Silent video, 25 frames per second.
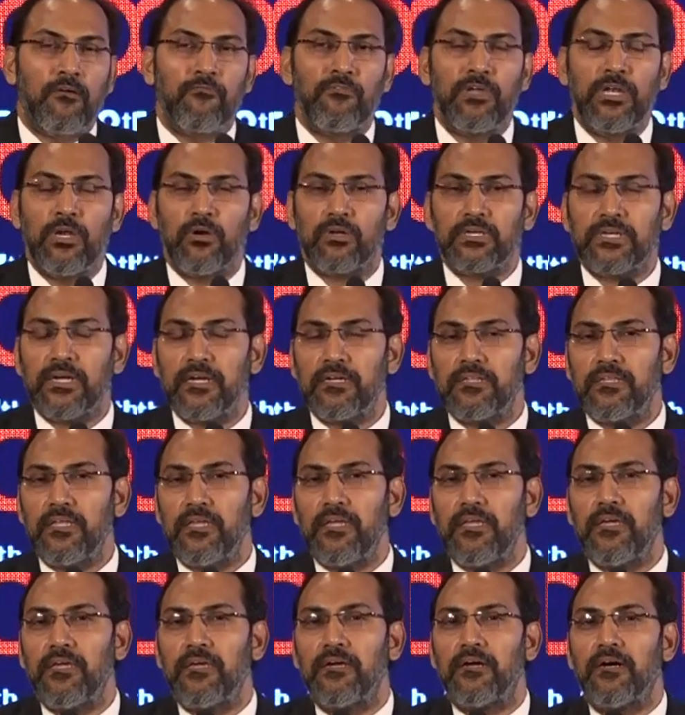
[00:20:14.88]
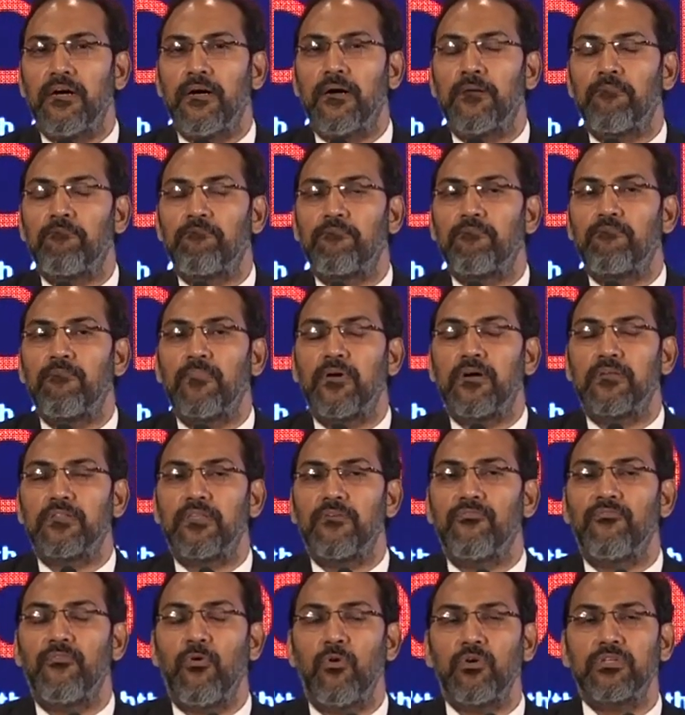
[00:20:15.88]
We looked at
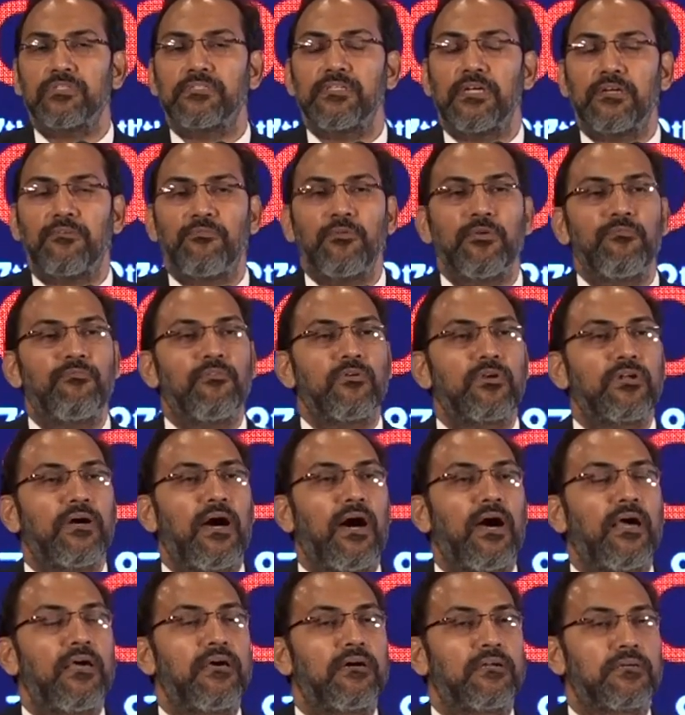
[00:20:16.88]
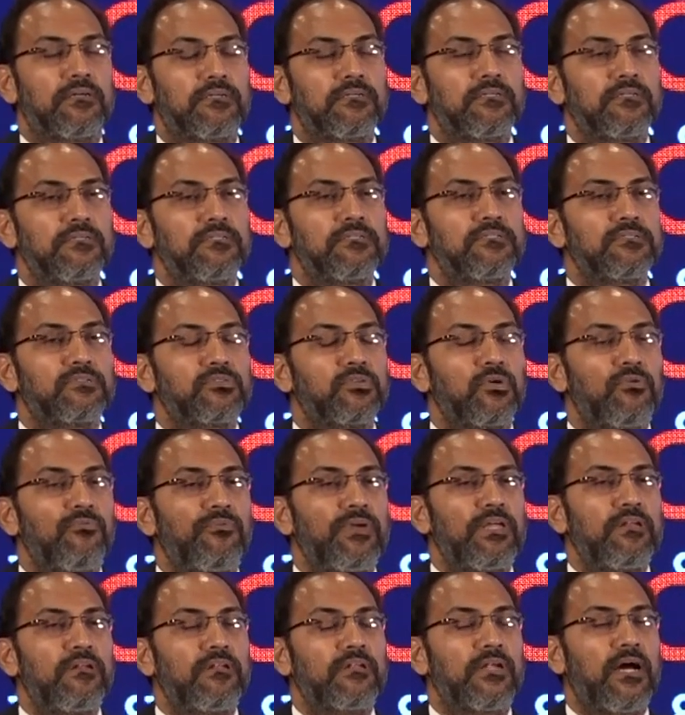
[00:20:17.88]
the folks that we would hire. So
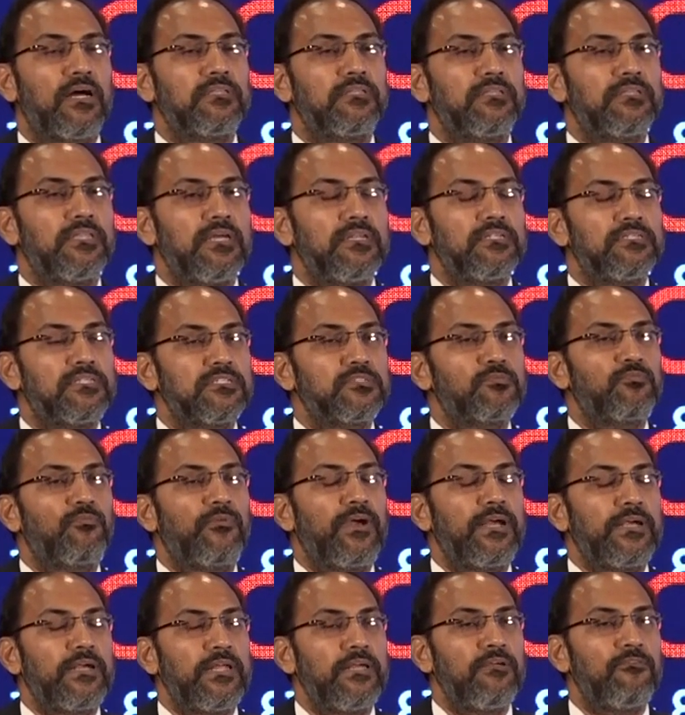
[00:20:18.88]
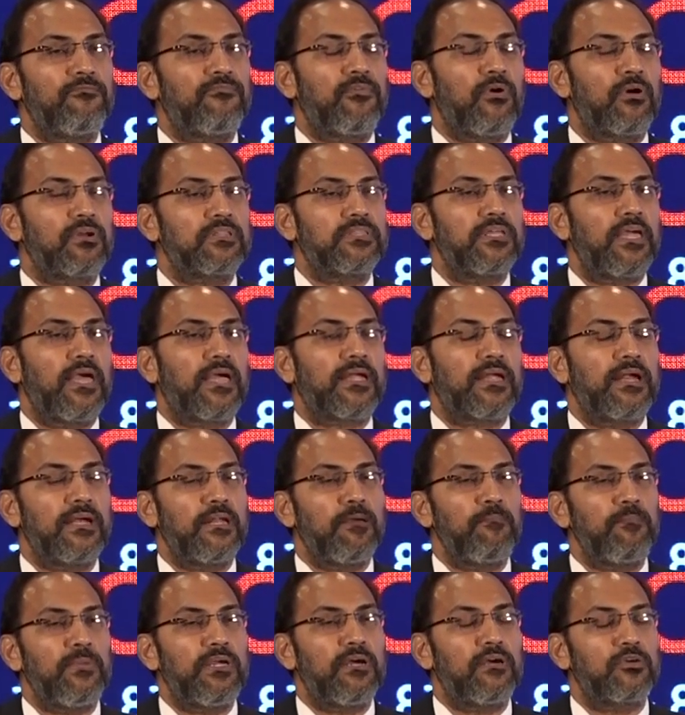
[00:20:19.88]
when rather than just waiting for the
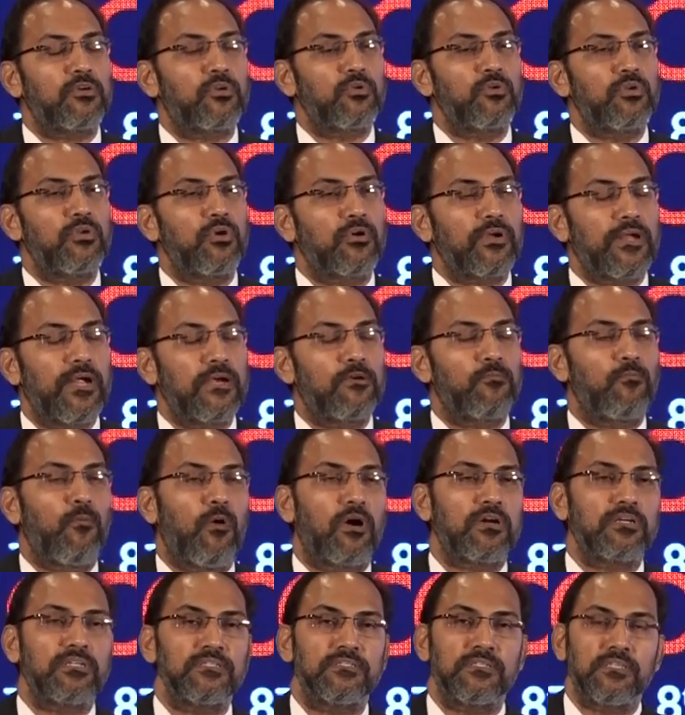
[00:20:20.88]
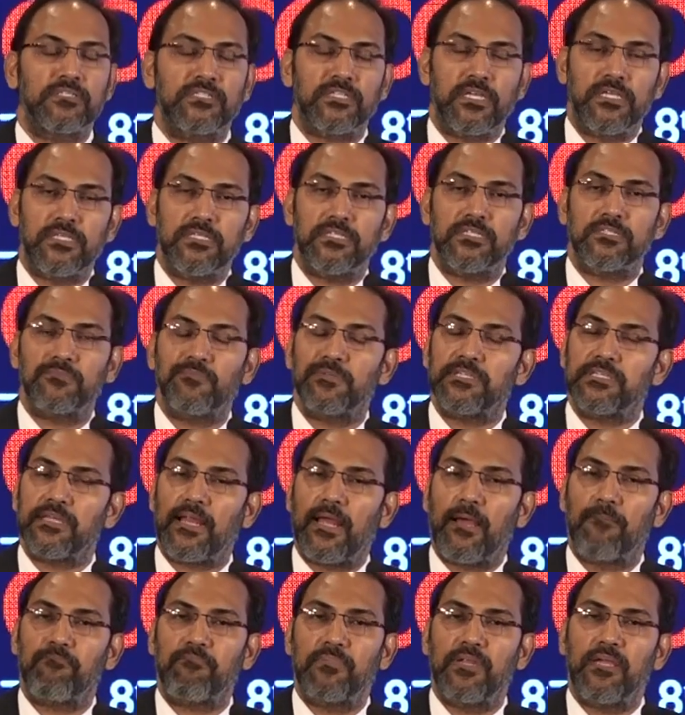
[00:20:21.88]
academia to look at what is the changes which
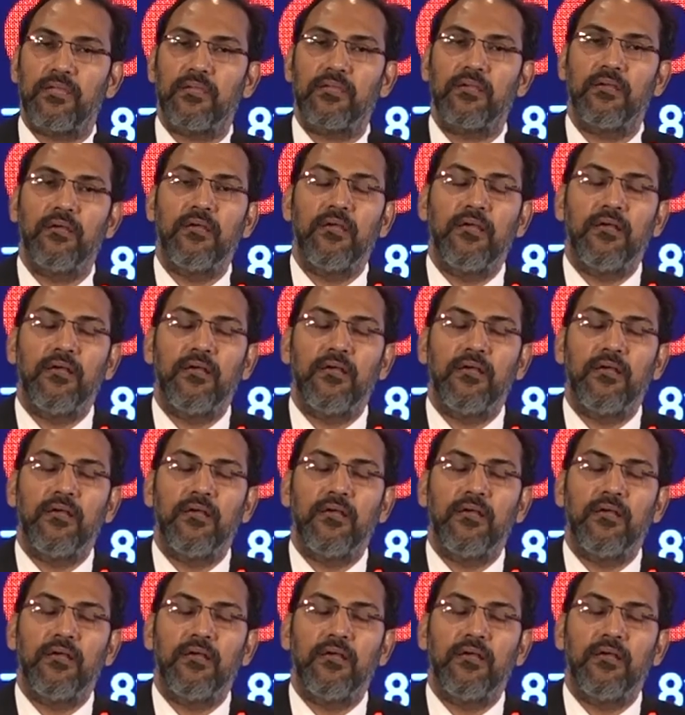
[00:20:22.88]
are happening,